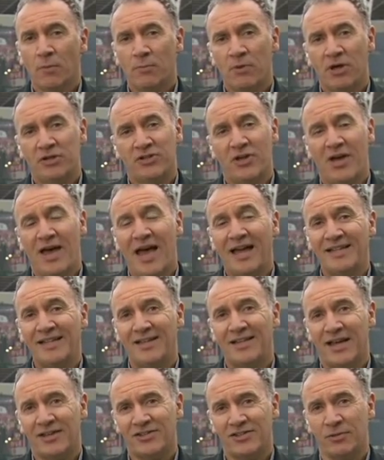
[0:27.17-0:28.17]
but
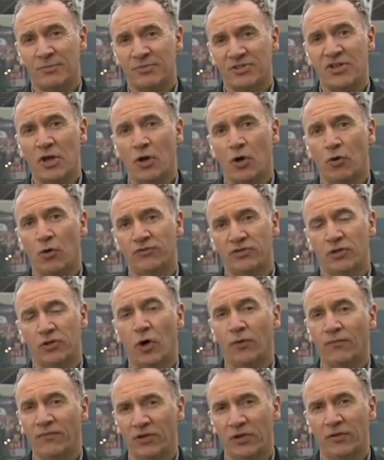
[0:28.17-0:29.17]
Adidas themselves are
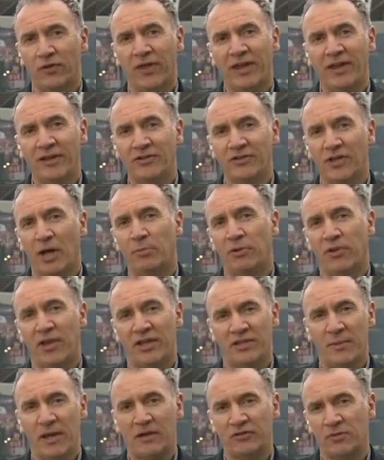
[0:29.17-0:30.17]
confident they can
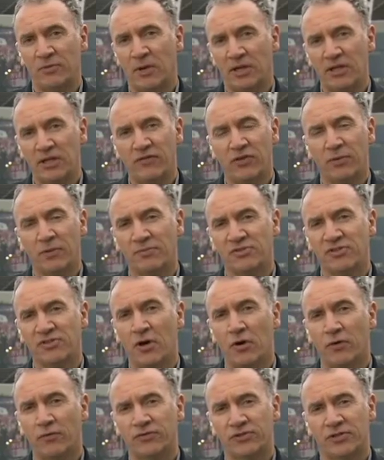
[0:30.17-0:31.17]
double that amount of money for
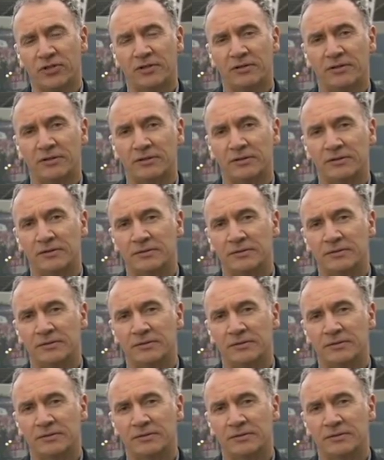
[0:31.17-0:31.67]
themselves.